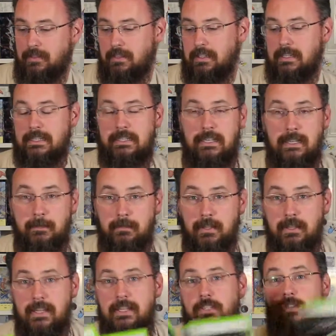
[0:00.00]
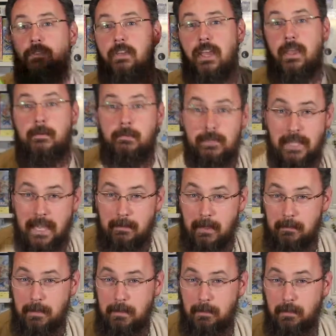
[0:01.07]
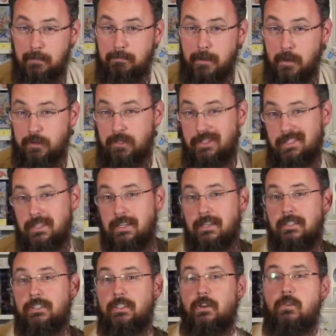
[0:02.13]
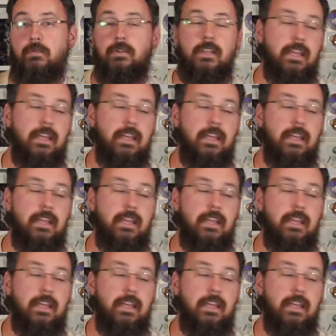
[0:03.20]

Condemned, these two games can make people motion sick, so